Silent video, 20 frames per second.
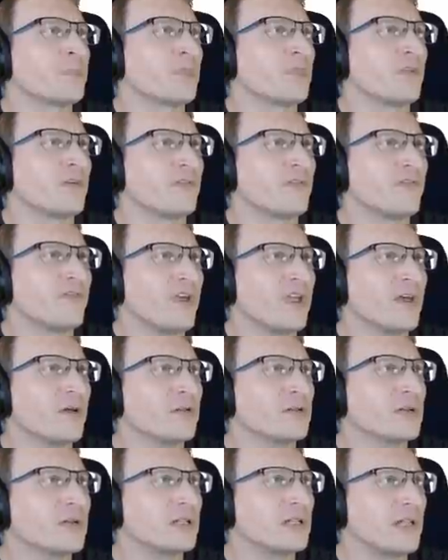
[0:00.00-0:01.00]
The
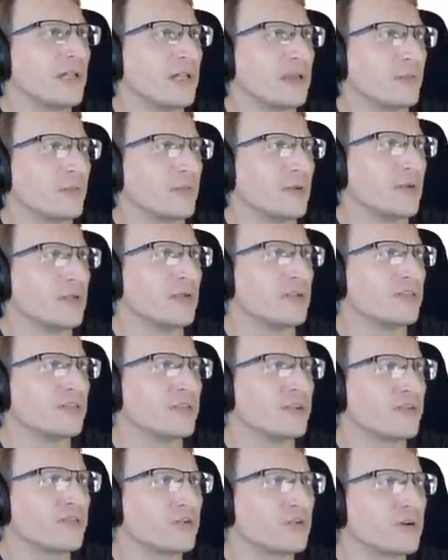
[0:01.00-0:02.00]
failed claim. In its
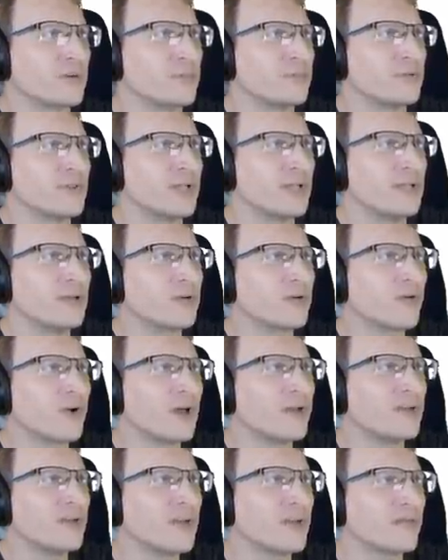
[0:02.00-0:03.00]
initial complaint,
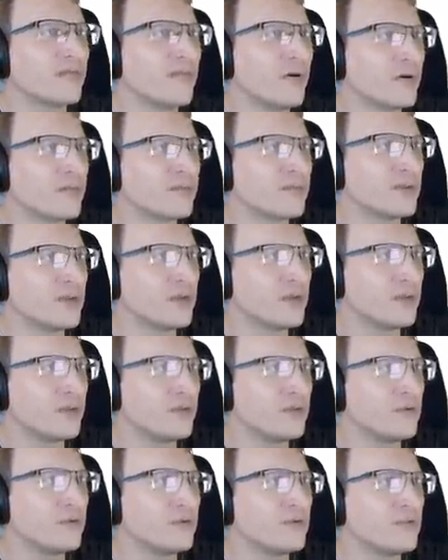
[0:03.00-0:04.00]
Crytek falsely
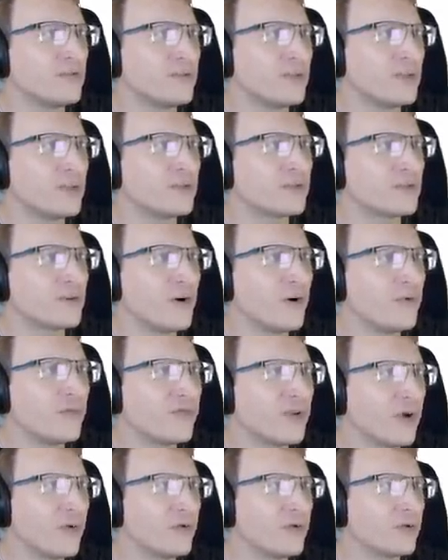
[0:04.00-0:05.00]
accused CIG's co
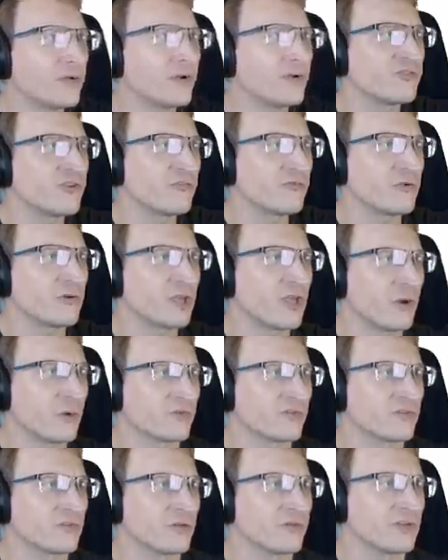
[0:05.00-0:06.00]
founder and general
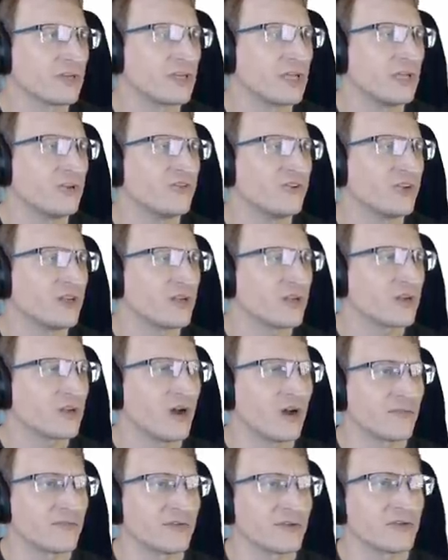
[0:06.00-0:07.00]
counsel of engaging in a
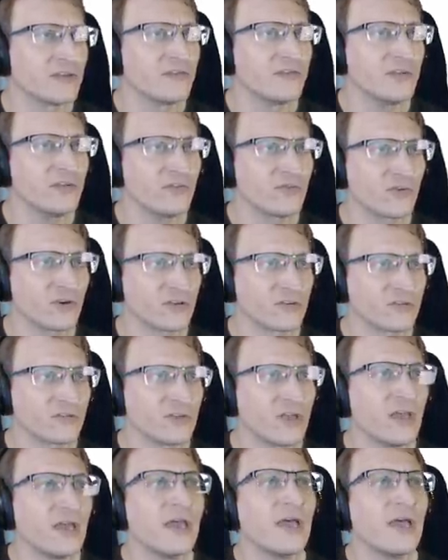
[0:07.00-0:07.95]
conflict of interest.